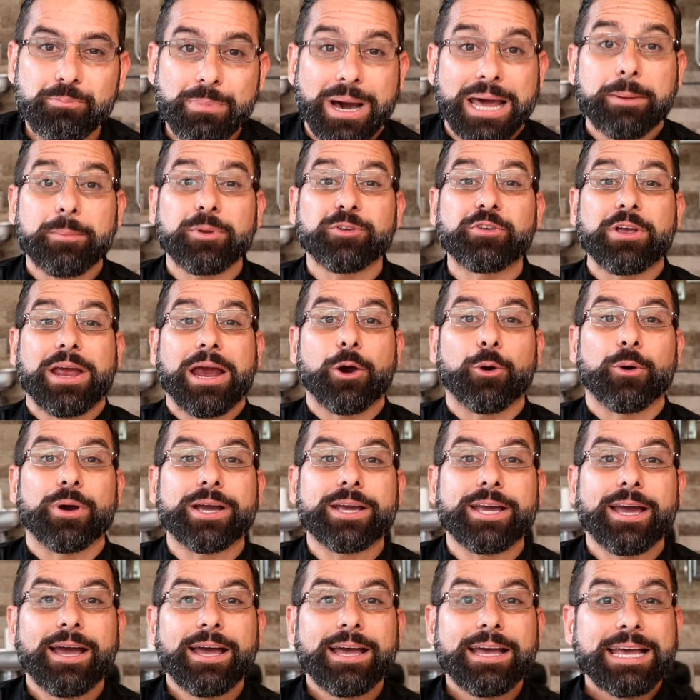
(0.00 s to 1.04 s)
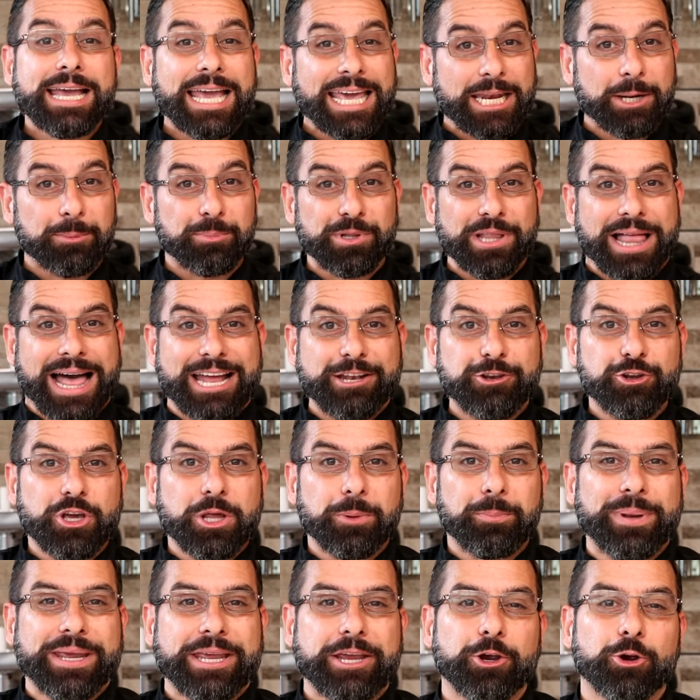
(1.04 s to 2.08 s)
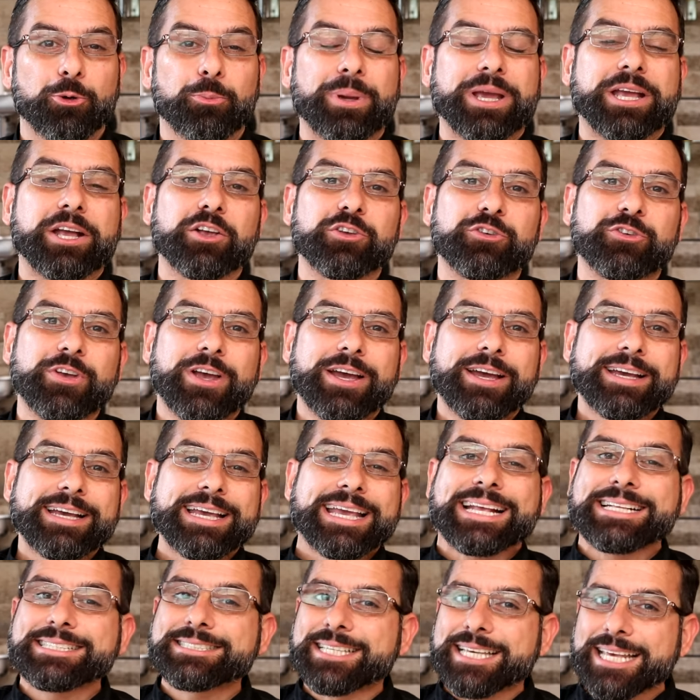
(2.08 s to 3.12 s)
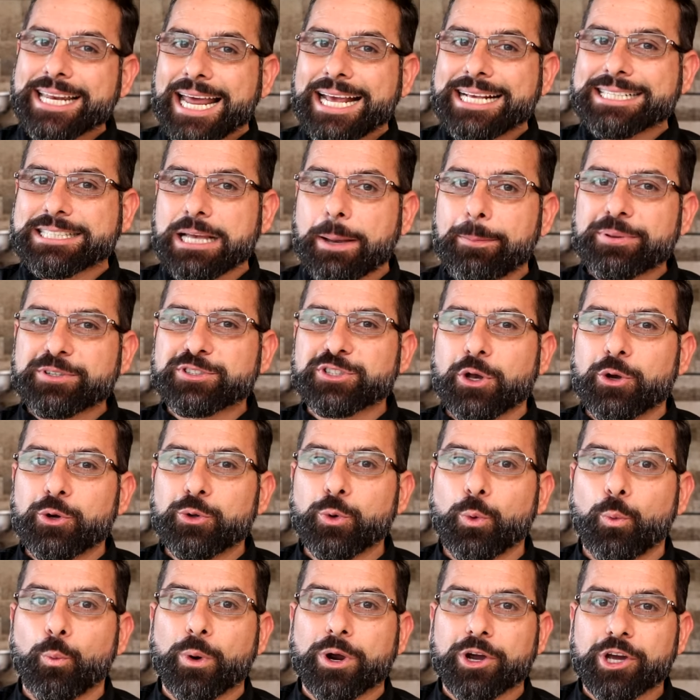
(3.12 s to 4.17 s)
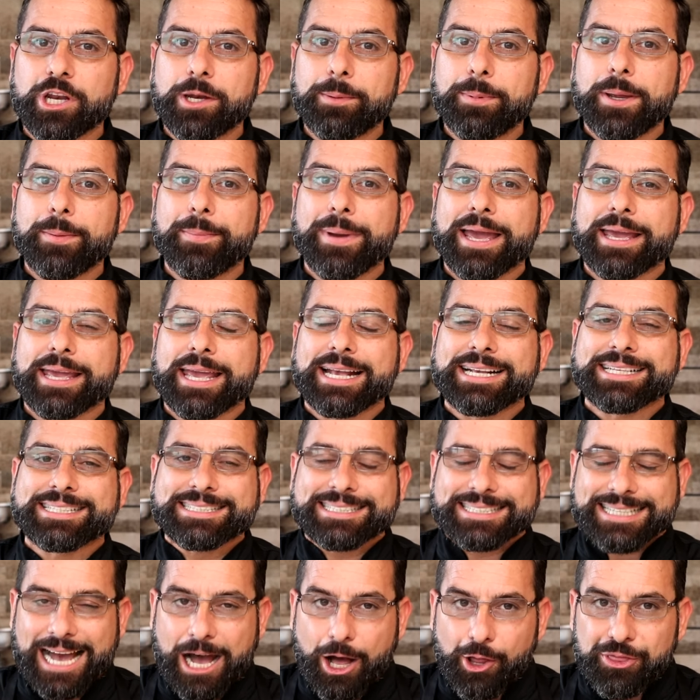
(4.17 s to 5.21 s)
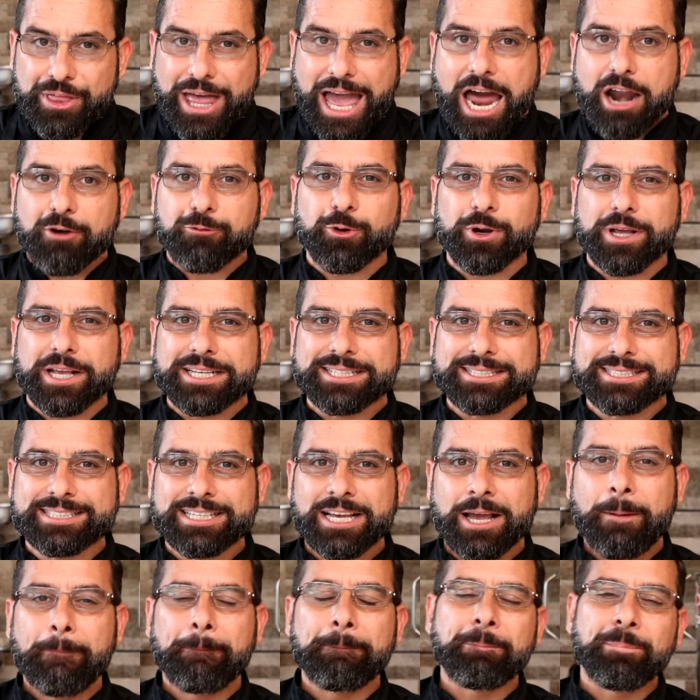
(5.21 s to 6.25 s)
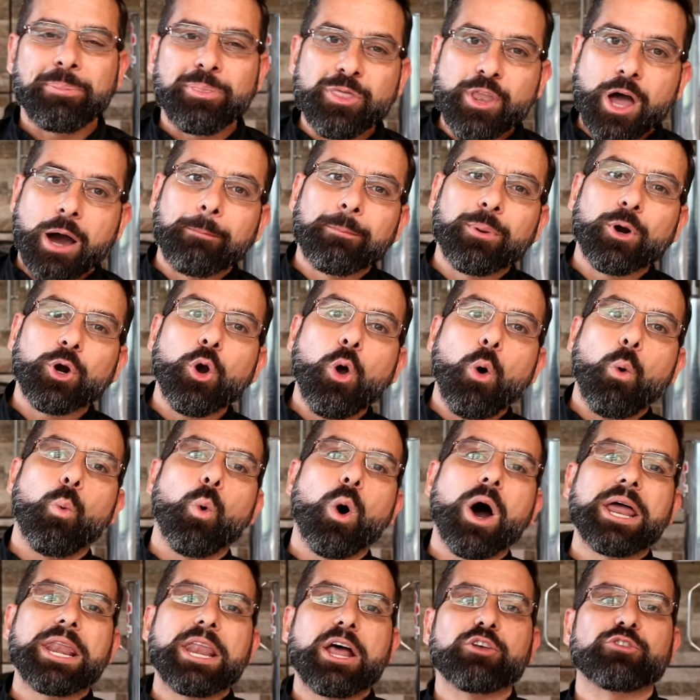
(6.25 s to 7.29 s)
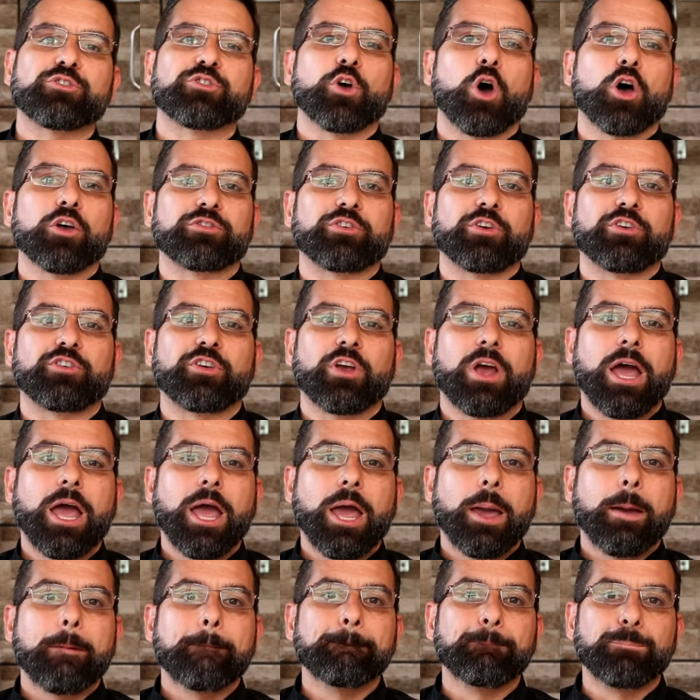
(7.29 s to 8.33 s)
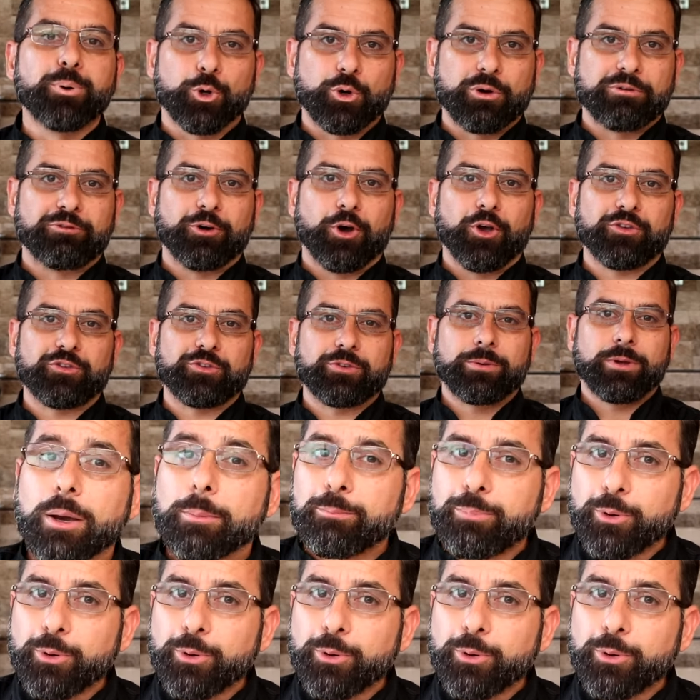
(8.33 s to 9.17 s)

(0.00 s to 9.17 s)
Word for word: My name is Eric, and I'm glad you could be here because in today's episode, we're going to be making South Africa's number one sausage, boerewors.